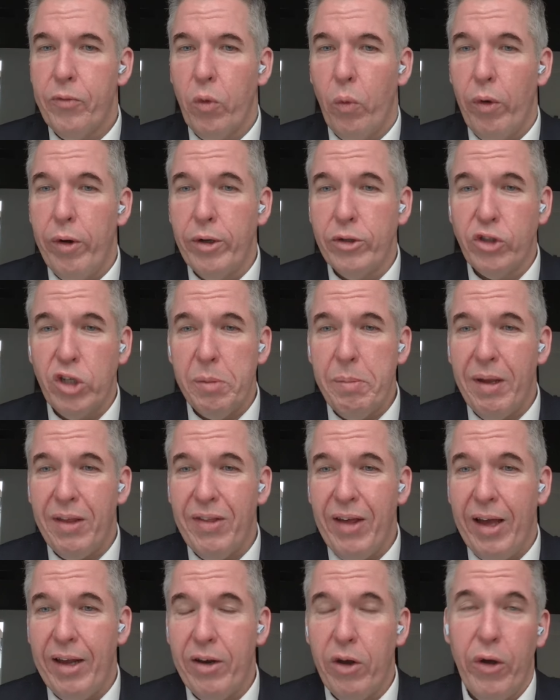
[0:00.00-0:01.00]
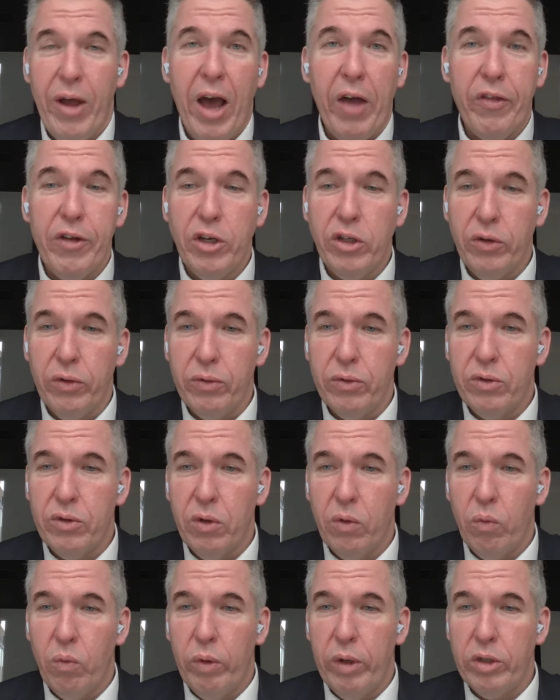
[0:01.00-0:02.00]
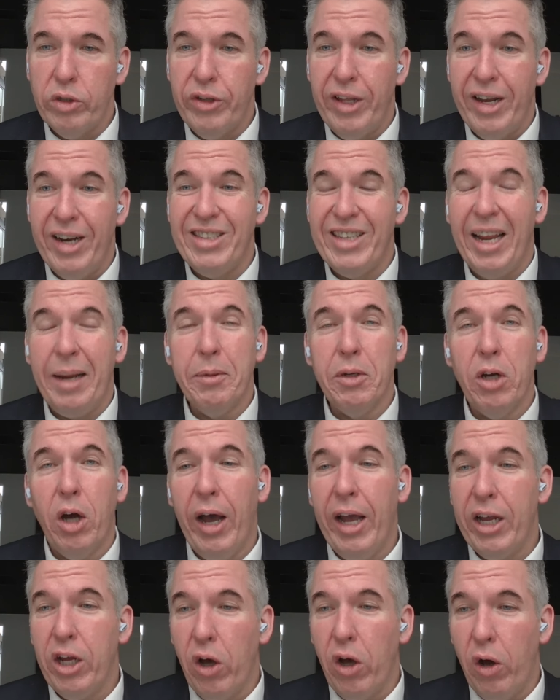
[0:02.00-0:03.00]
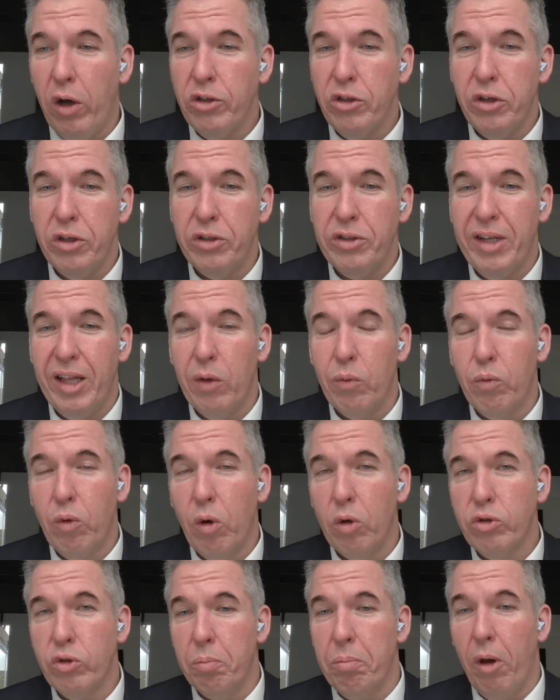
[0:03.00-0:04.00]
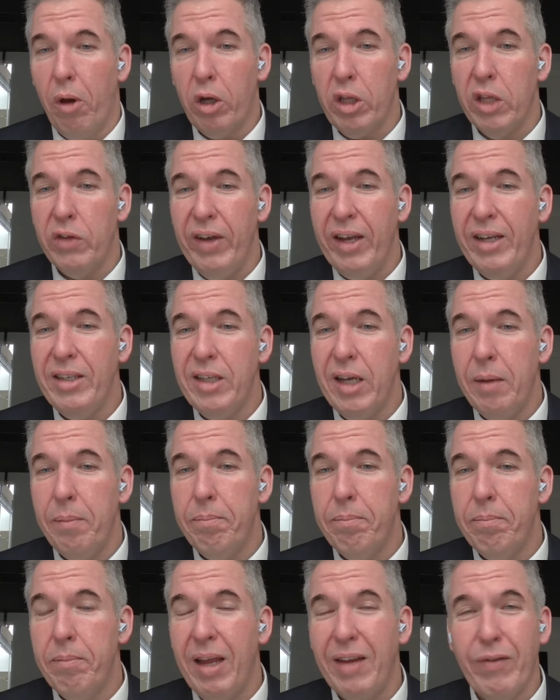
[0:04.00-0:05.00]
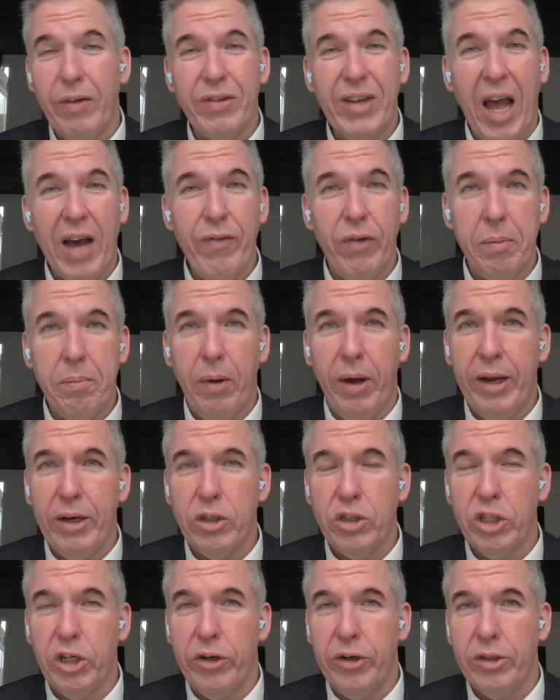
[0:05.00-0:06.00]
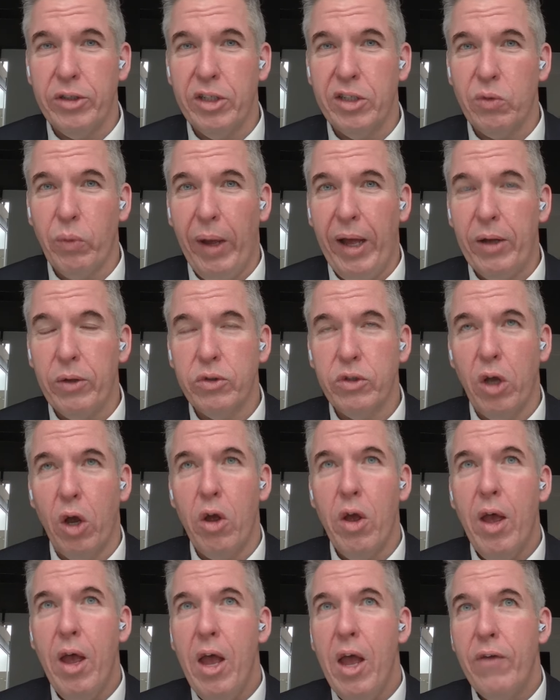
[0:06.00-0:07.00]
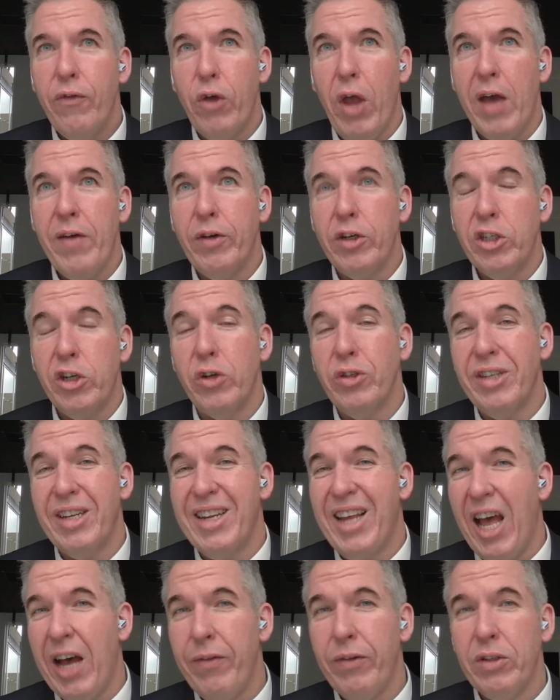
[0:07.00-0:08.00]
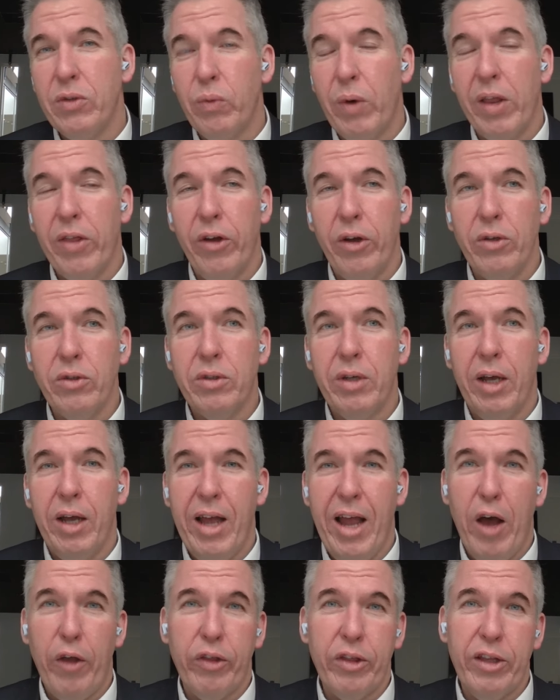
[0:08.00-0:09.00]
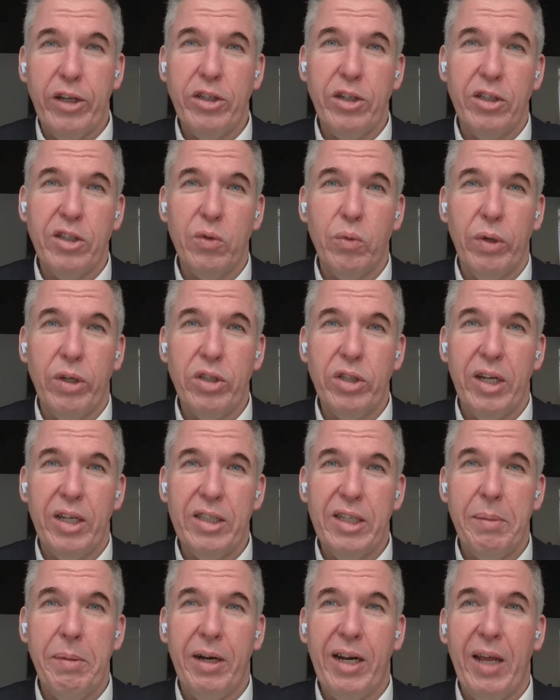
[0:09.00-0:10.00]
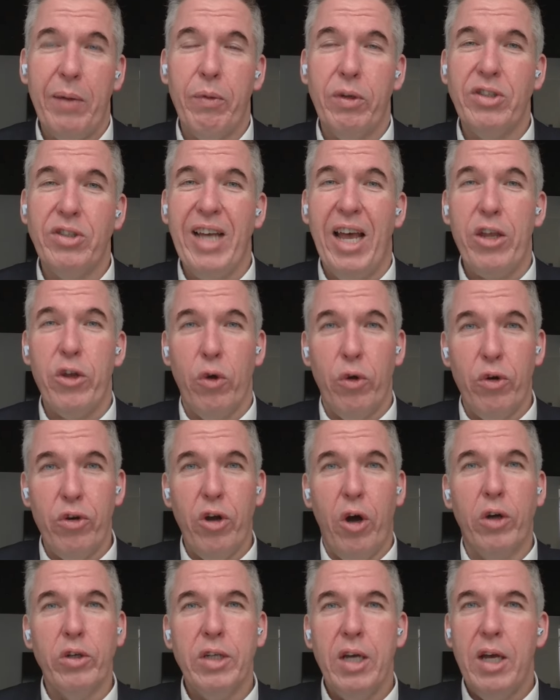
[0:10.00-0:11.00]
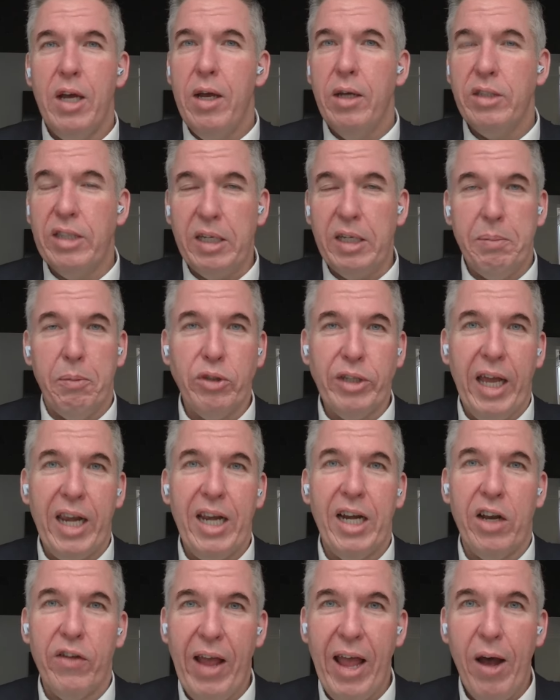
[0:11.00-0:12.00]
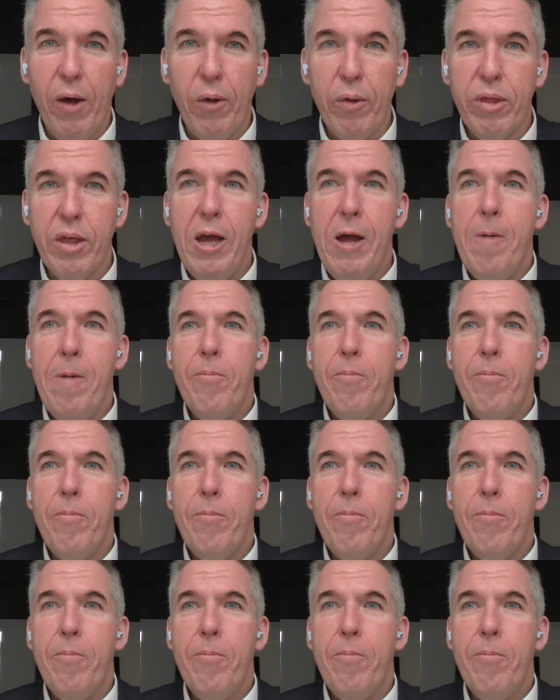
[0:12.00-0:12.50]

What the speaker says: We're assuming that health issues which that are deemed high cost New Zealand will still block the visa, even if covered by insurance as well. So if you have insurance that covers one of those health conditions which typically would say you're not acceptable standard of health,